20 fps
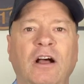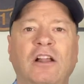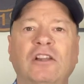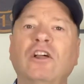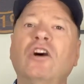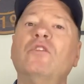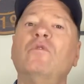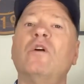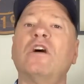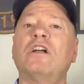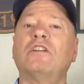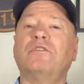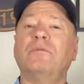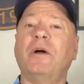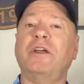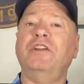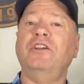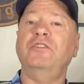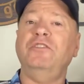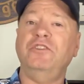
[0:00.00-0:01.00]
Hello and welcome to
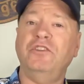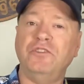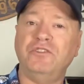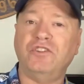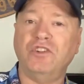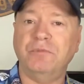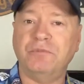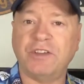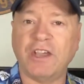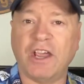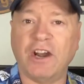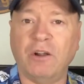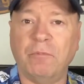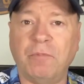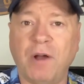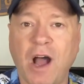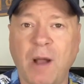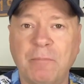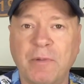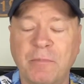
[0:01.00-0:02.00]
my new YouTube channel,
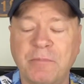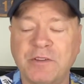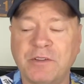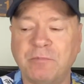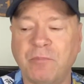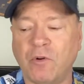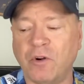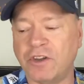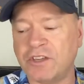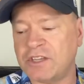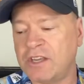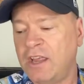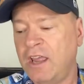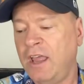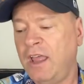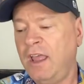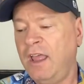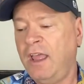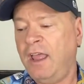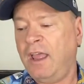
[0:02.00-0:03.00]
Pop-Up Sports.
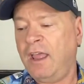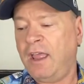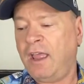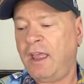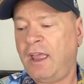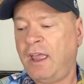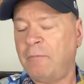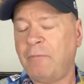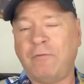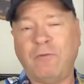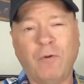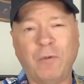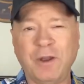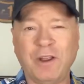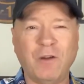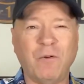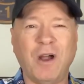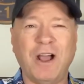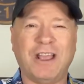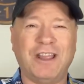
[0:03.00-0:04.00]
And before we
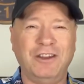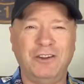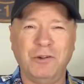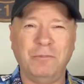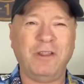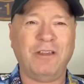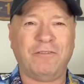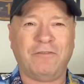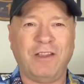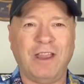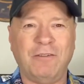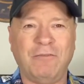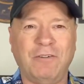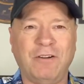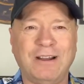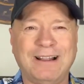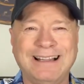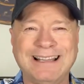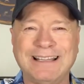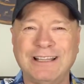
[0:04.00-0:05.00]
go on, can you do me a favor?
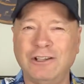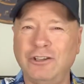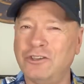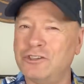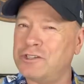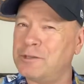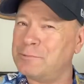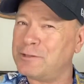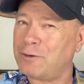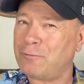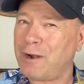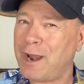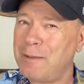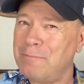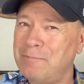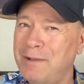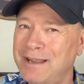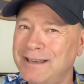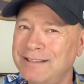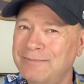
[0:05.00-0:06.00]
Click the little
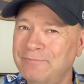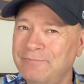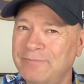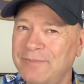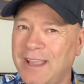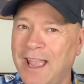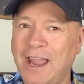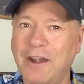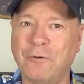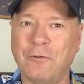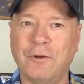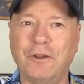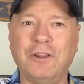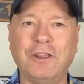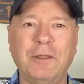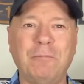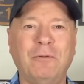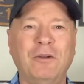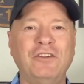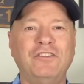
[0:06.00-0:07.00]
subscribe button. I'd really
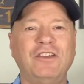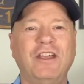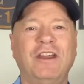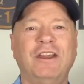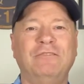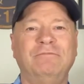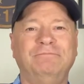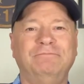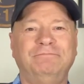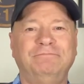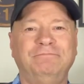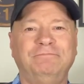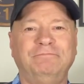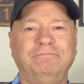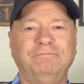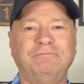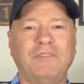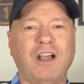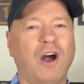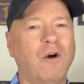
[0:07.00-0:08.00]
appreciate it.
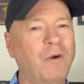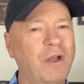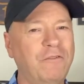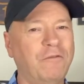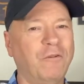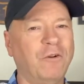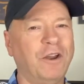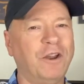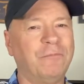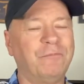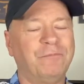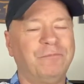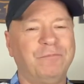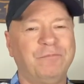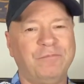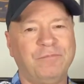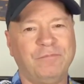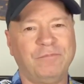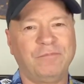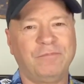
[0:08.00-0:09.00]
I'll wait for you.
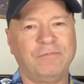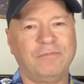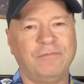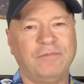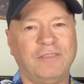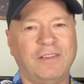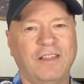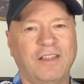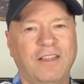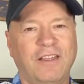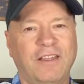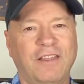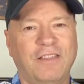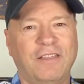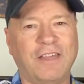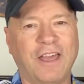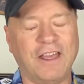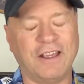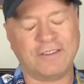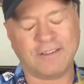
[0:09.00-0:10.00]

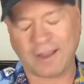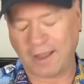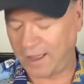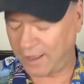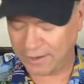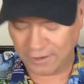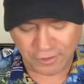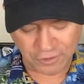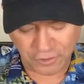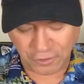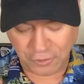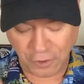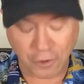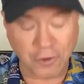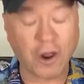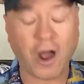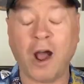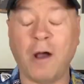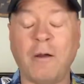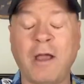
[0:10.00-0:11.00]
Thanks. I, you don't
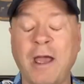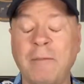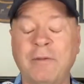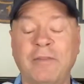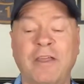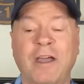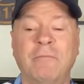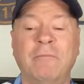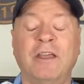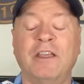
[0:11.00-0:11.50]
know how happy that